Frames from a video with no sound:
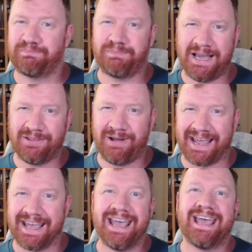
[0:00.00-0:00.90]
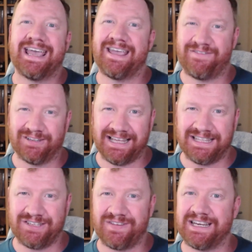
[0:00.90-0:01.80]
By the way, if you like
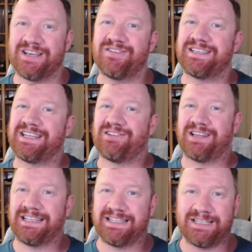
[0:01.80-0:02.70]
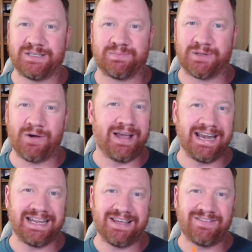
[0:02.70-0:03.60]
these videos and you like this, go
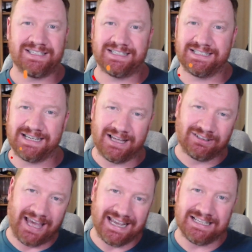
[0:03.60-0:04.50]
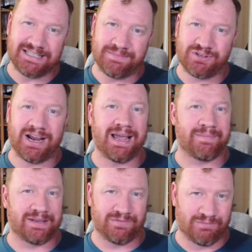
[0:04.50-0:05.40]
ahead and give us a like and
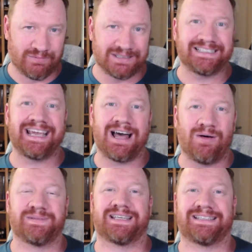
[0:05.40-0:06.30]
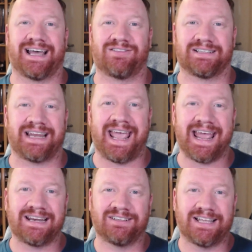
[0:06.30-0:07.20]
subscribe. It really helps us out
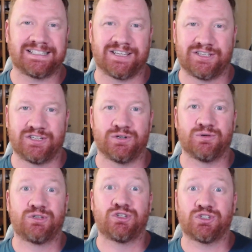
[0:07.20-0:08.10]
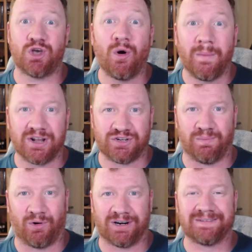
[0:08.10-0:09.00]
and lets us do so much
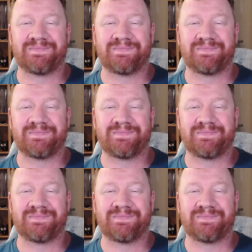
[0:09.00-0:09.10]
more.